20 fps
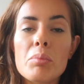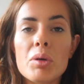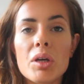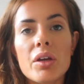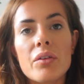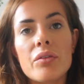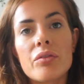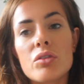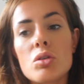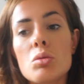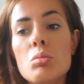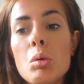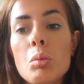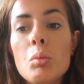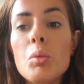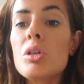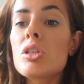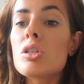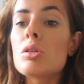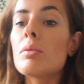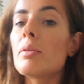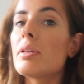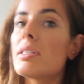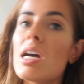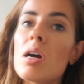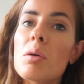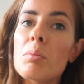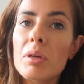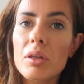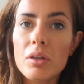But if someone was to
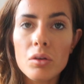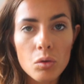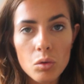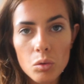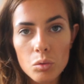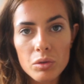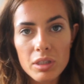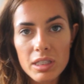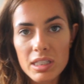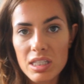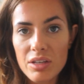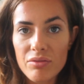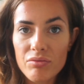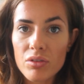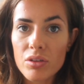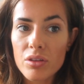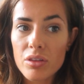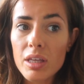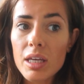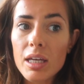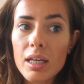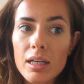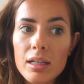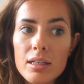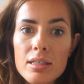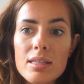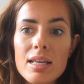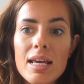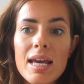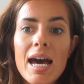tell me all these different
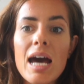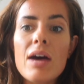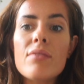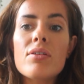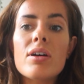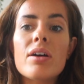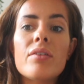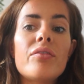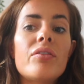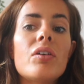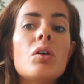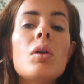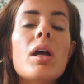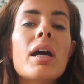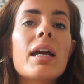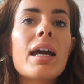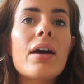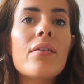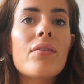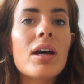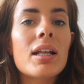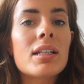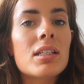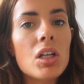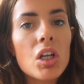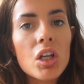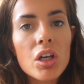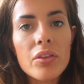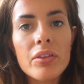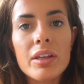things, I feel like I've had to
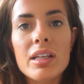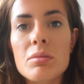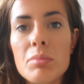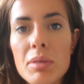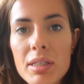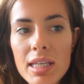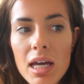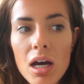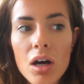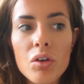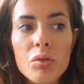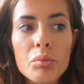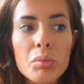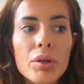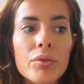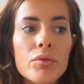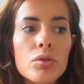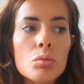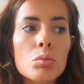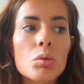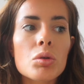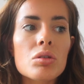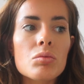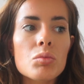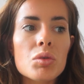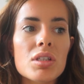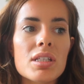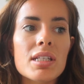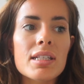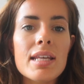learn these myself. But if someone
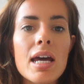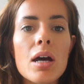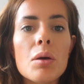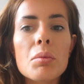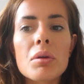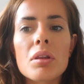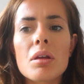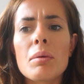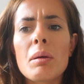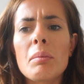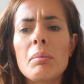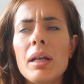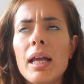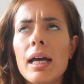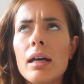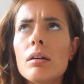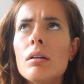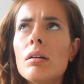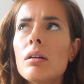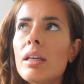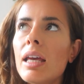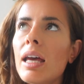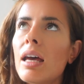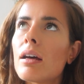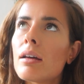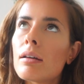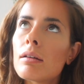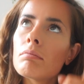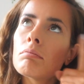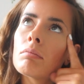was to tell me them, I'd be like, oh
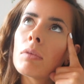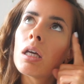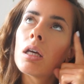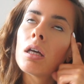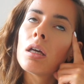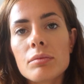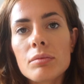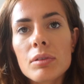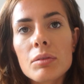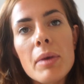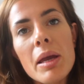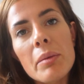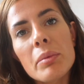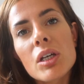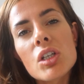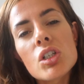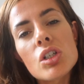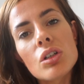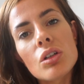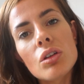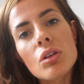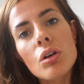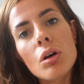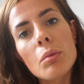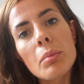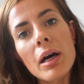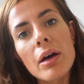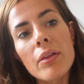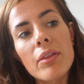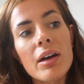yeah, well, maybe I should have thought
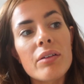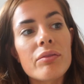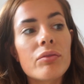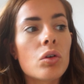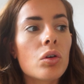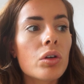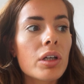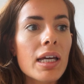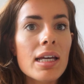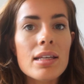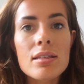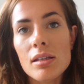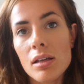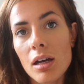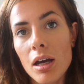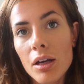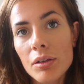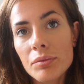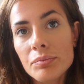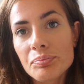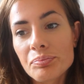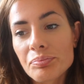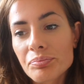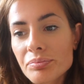about that 4 years ago.